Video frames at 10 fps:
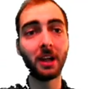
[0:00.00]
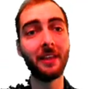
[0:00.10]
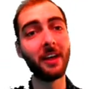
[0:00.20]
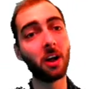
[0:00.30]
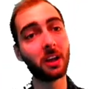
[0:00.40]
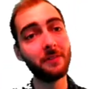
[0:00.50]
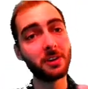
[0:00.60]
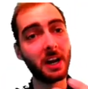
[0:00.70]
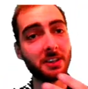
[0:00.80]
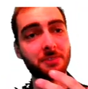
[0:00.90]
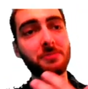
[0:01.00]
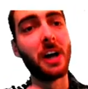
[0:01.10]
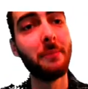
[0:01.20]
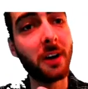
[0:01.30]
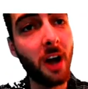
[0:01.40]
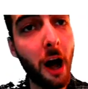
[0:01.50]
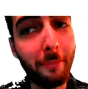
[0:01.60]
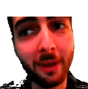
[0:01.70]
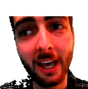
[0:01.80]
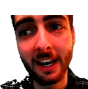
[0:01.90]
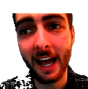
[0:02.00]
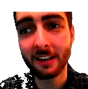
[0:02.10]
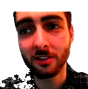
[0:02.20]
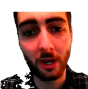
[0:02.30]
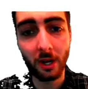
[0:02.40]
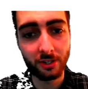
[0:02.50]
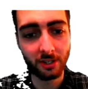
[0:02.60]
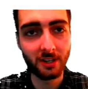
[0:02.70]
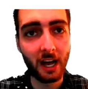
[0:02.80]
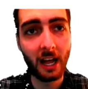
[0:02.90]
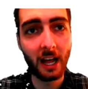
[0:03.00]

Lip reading: and then I'll give you guys some time to copy it and ask questions.